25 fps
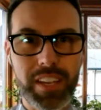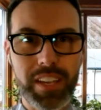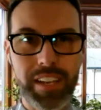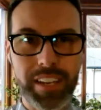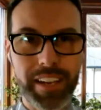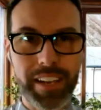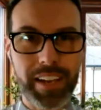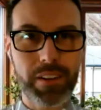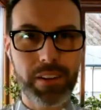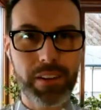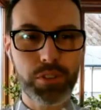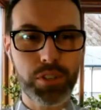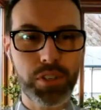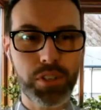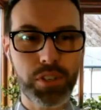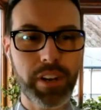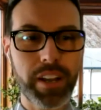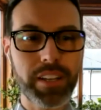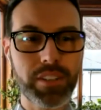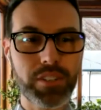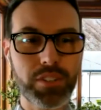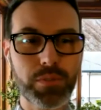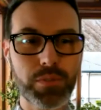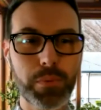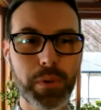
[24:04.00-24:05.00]
encounter
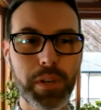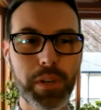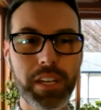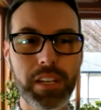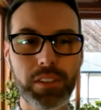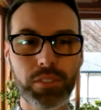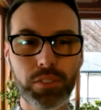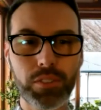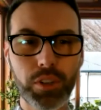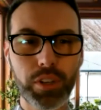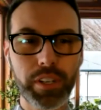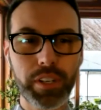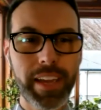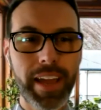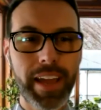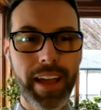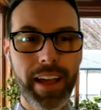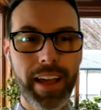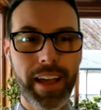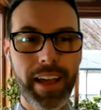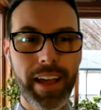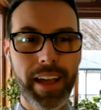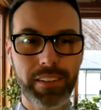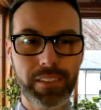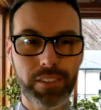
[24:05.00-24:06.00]
as we look
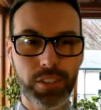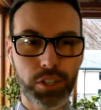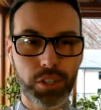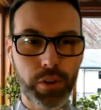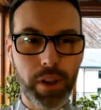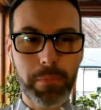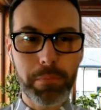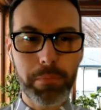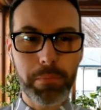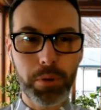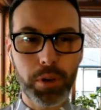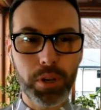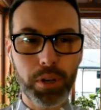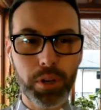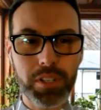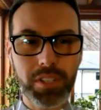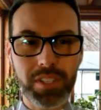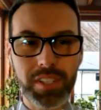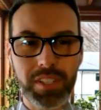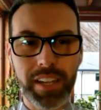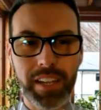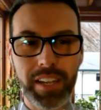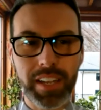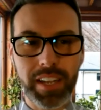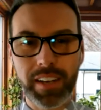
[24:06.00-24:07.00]
at the great books
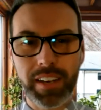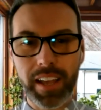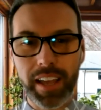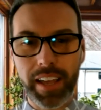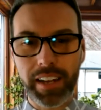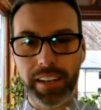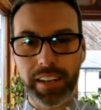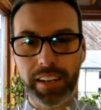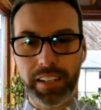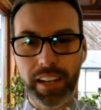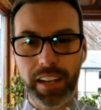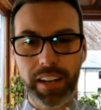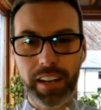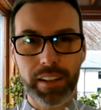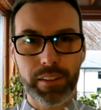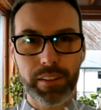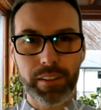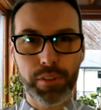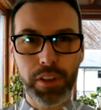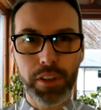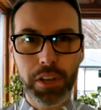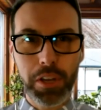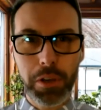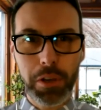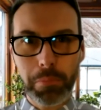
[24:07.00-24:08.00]
and kind of
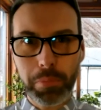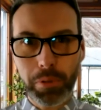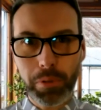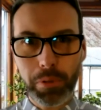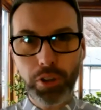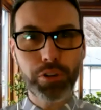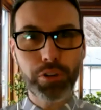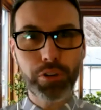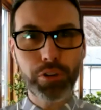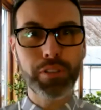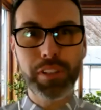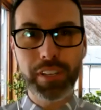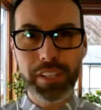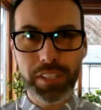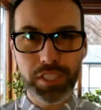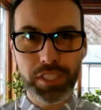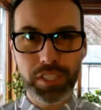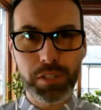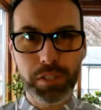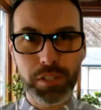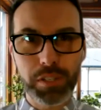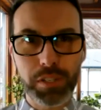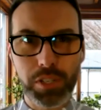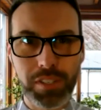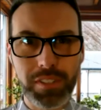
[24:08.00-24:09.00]
plundering the
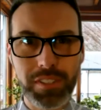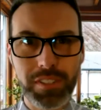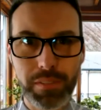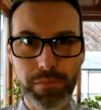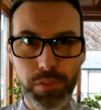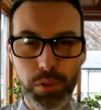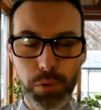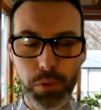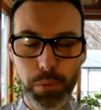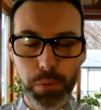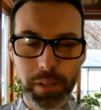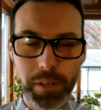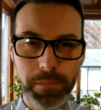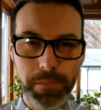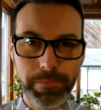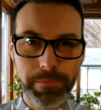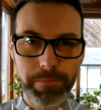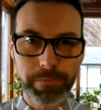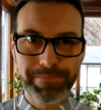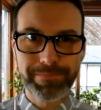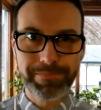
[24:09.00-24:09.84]
Egyptians, if you will?